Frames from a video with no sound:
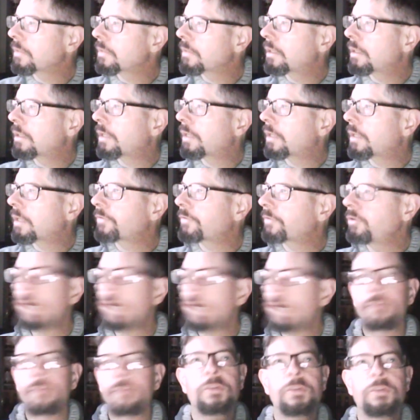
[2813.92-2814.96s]
I said, You
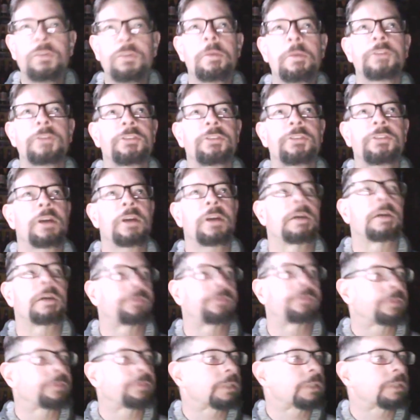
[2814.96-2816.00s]
got so much
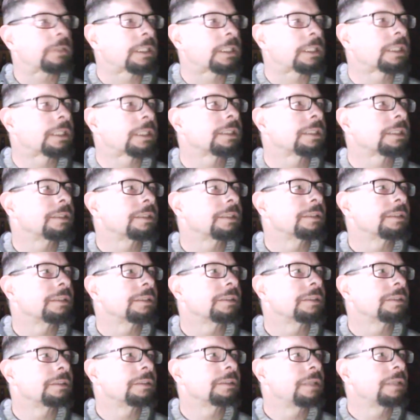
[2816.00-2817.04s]
stuff.
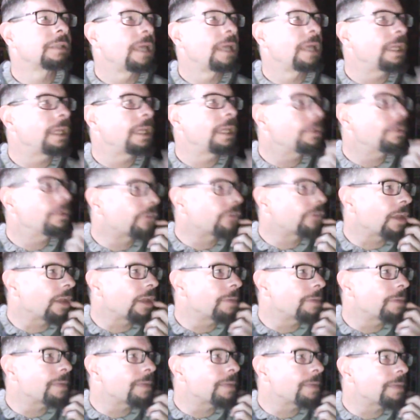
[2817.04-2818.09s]
And he was telling
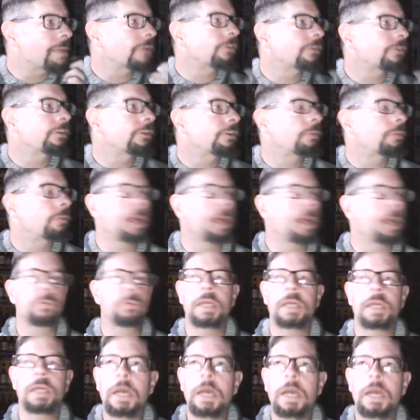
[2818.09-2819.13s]
me about this this
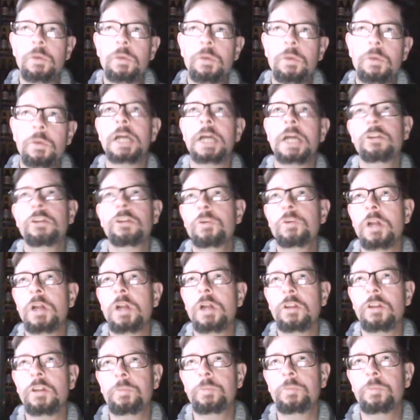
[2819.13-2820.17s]
past week. What am I going to do
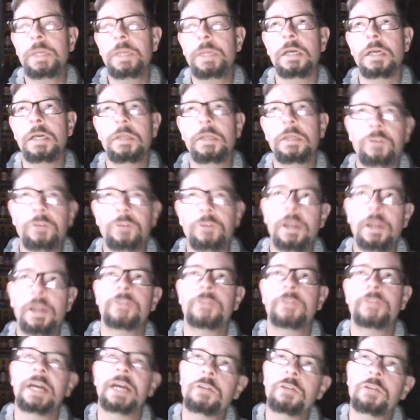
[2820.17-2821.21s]
with all this beer? It's
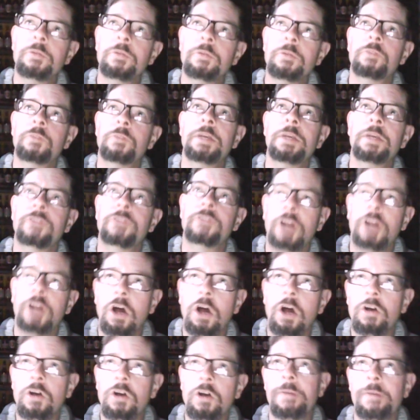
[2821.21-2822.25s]
crazy. I got too much beer. It's going to
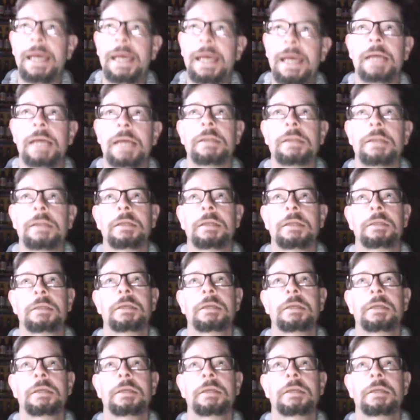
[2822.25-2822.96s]
all go bad.